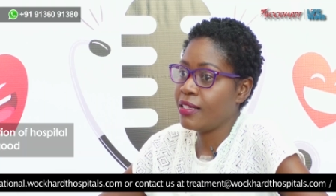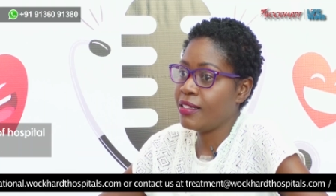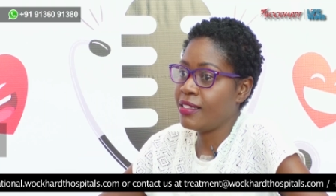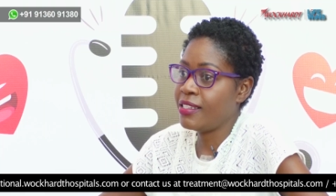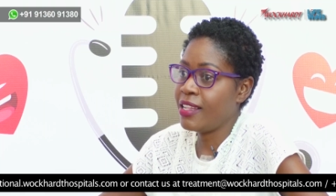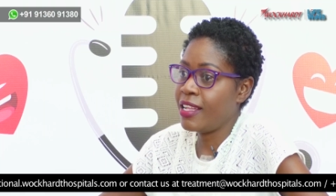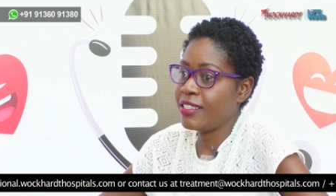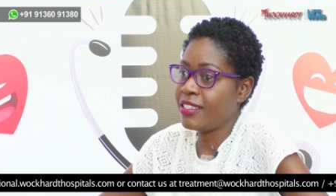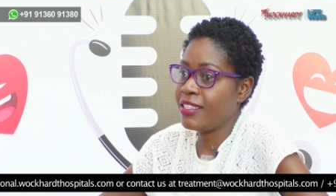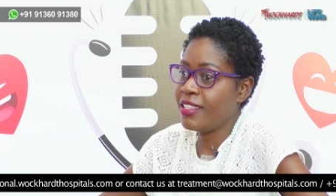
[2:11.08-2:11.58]

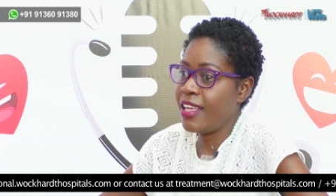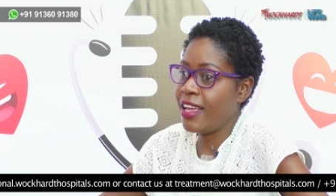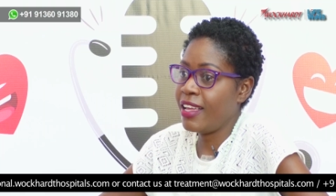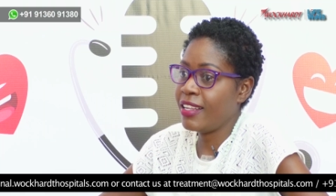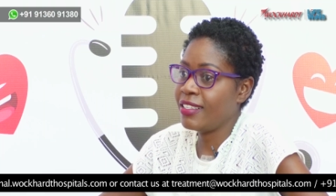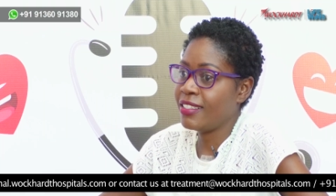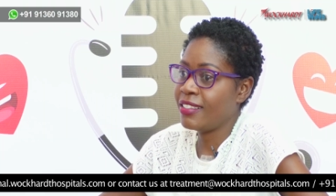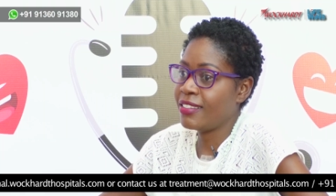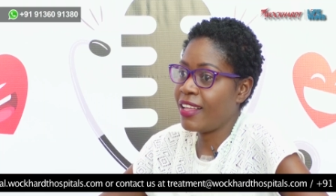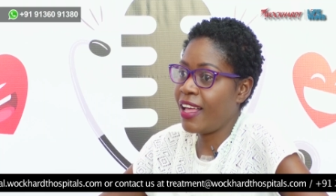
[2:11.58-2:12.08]
such
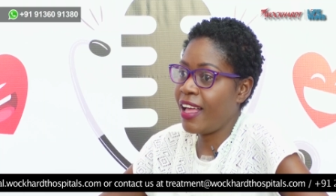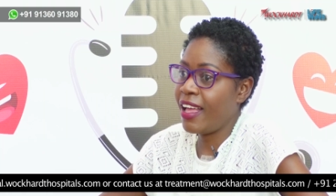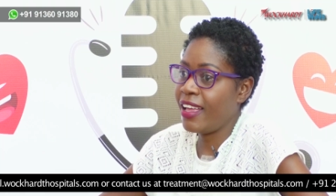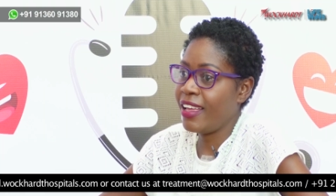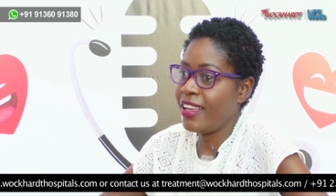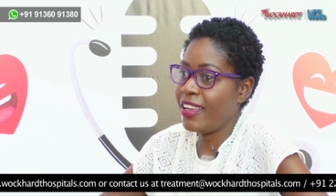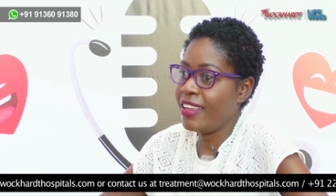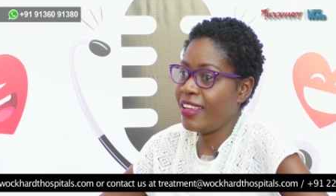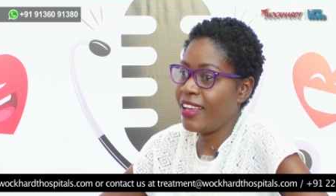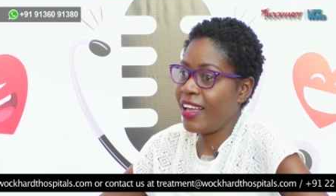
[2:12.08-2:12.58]
that
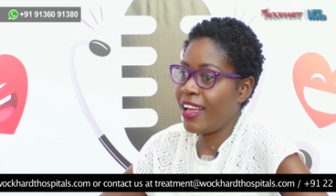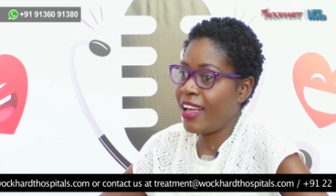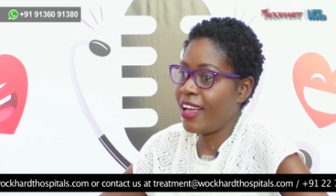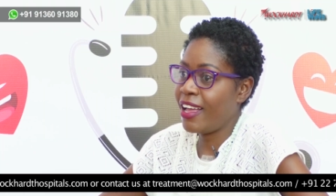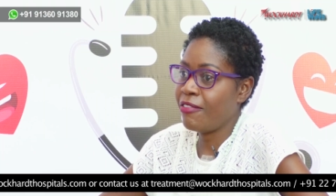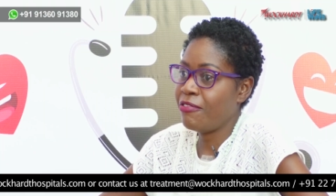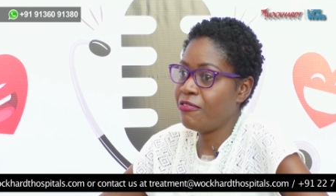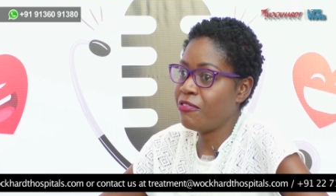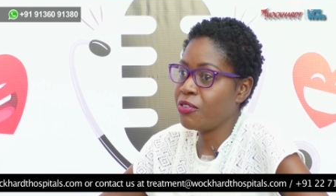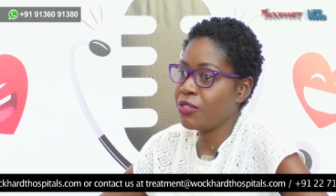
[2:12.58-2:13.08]

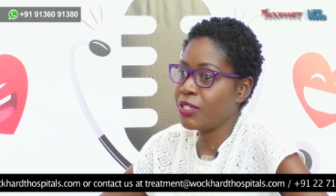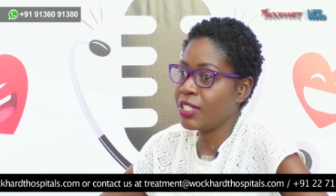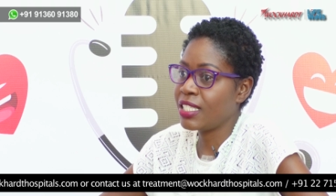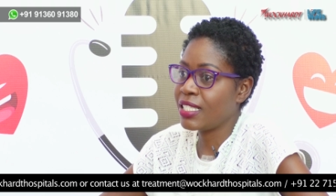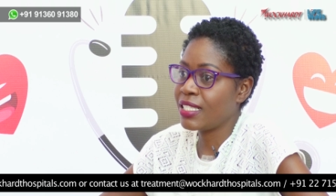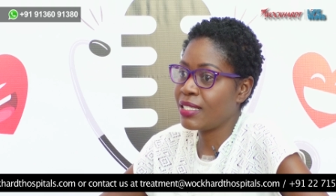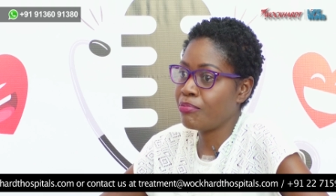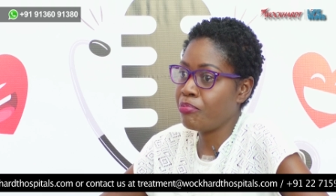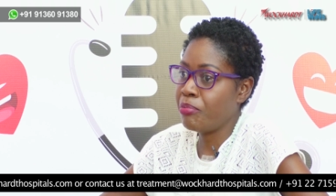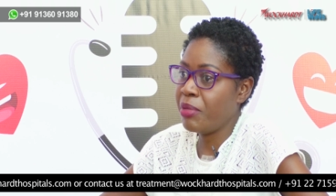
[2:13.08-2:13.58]
I felt
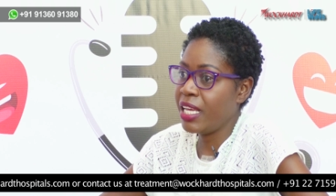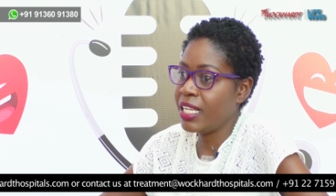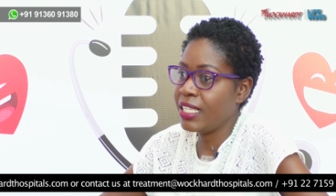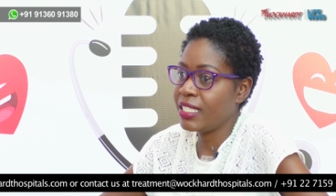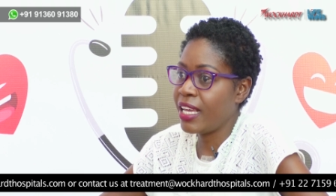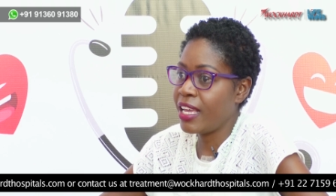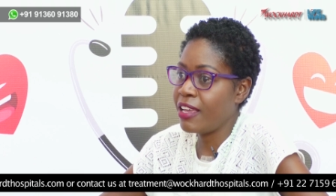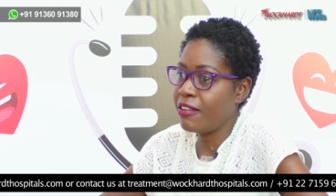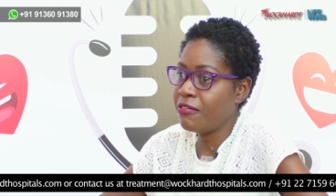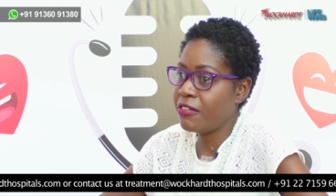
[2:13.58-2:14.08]

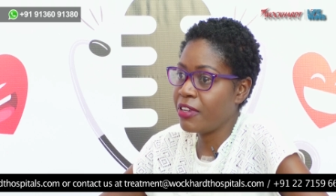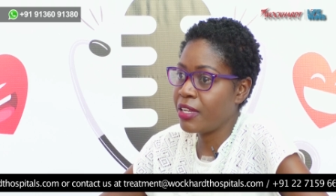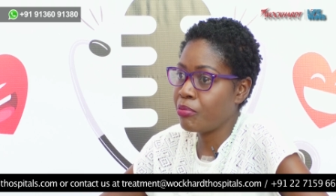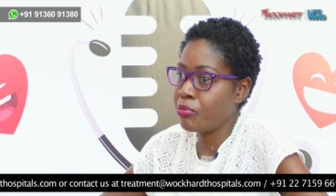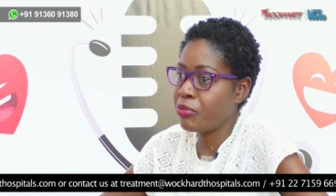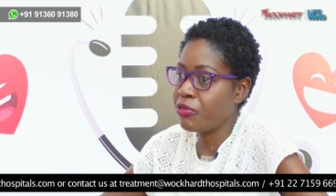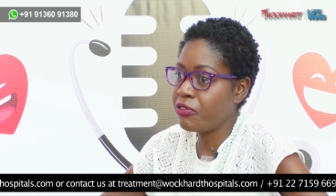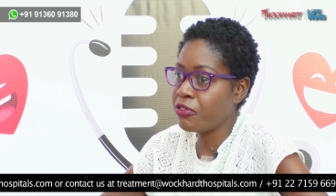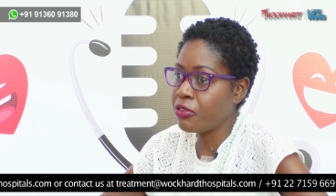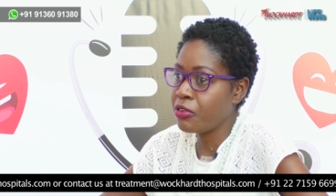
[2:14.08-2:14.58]
better
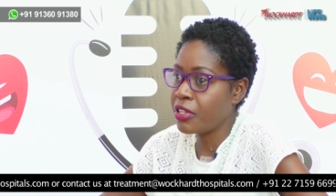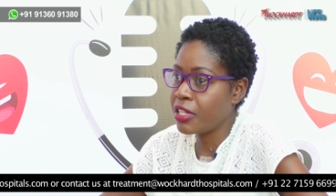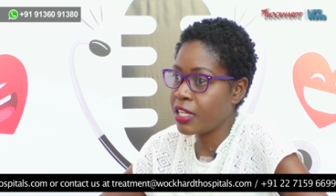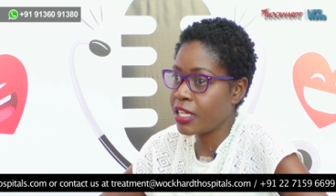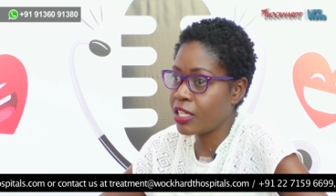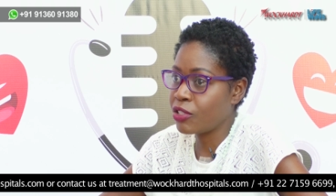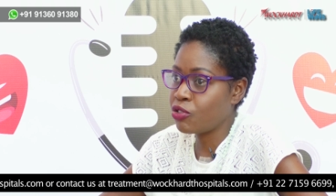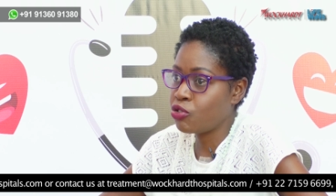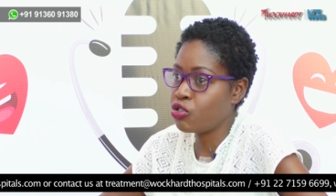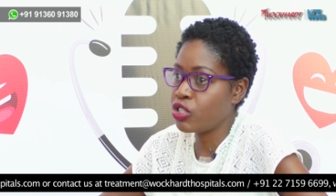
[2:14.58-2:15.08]
even before
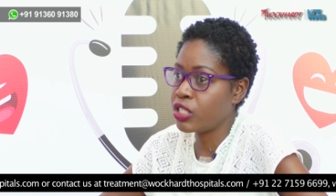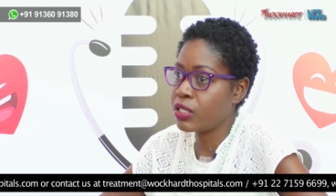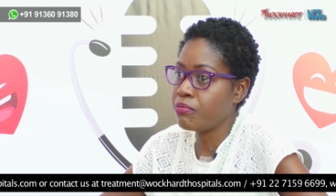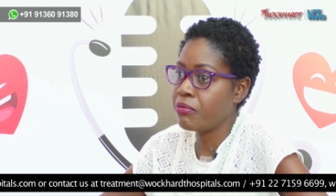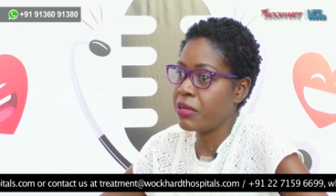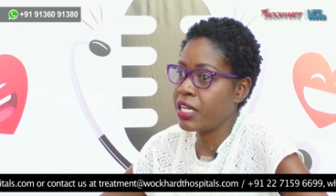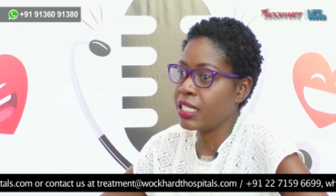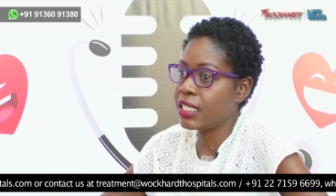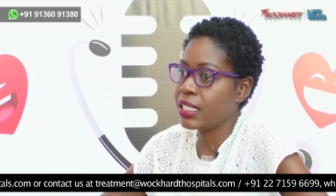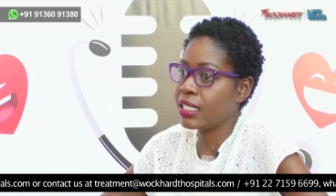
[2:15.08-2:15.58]
the
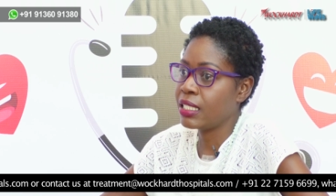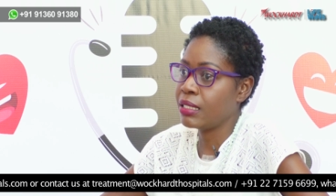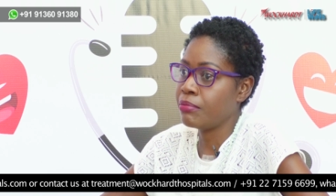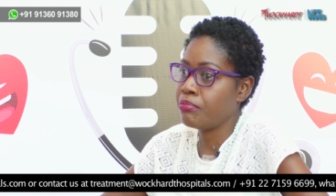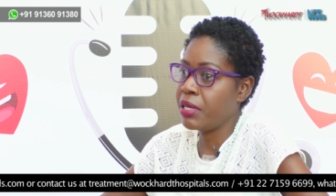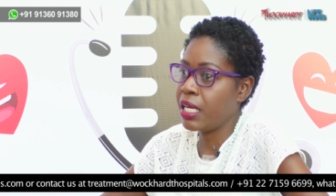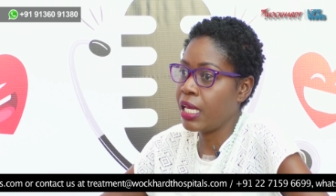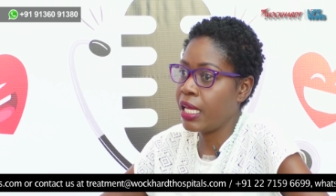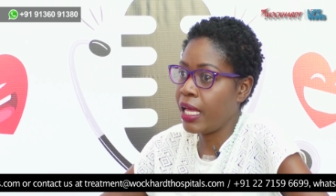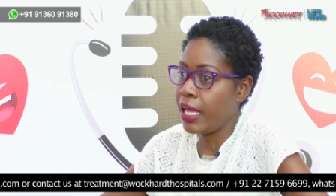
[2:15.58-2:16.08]
treatment
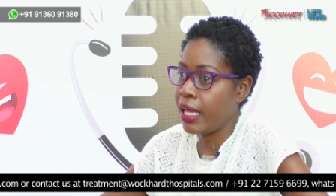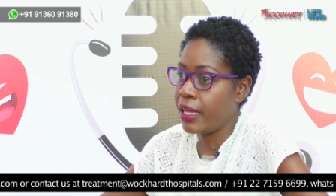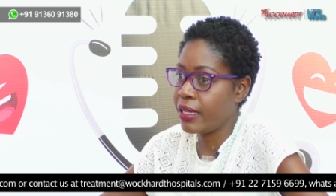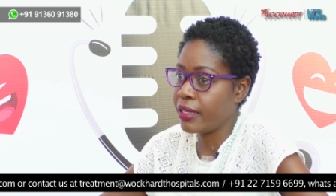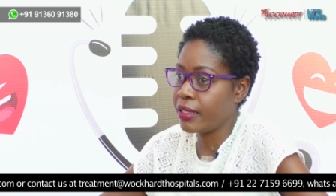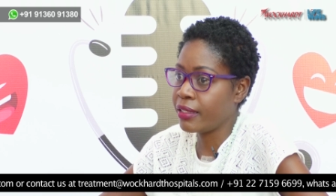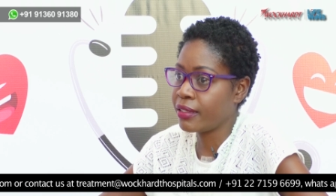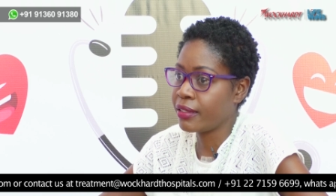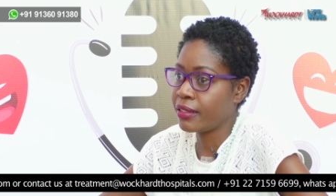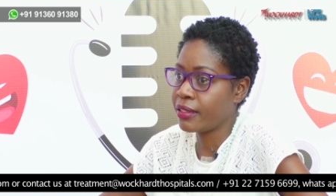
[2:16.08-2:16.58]

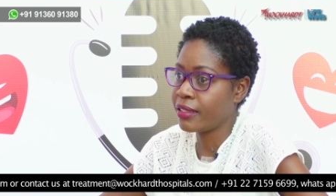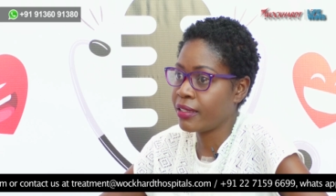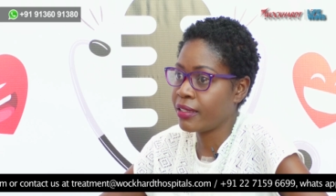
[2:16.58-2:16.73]
began.